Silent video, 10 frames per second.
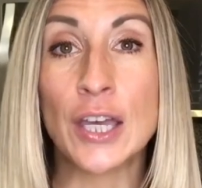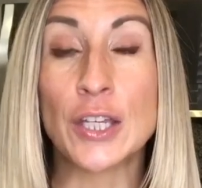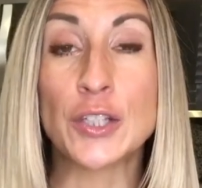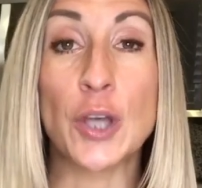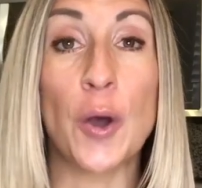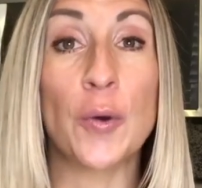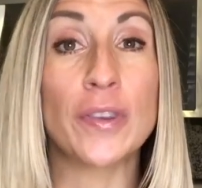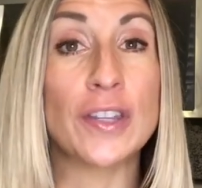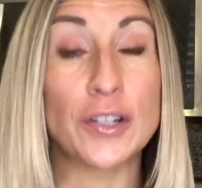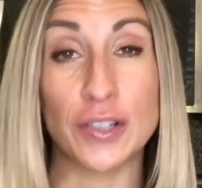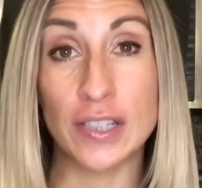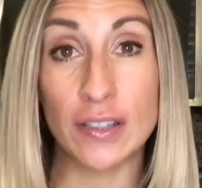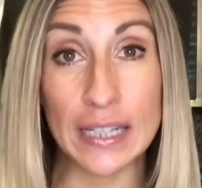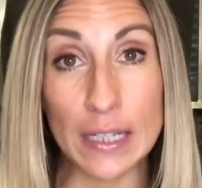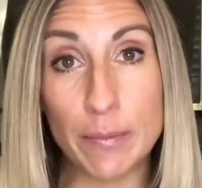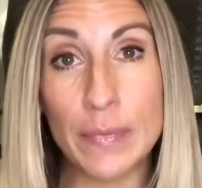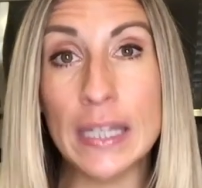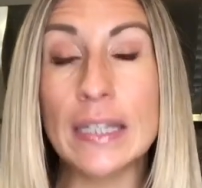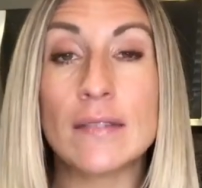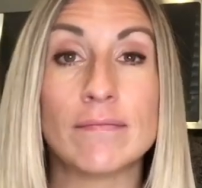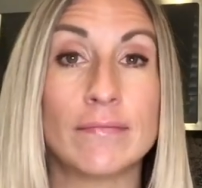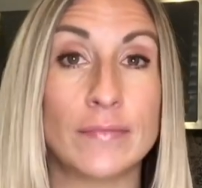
So you're still eating meat,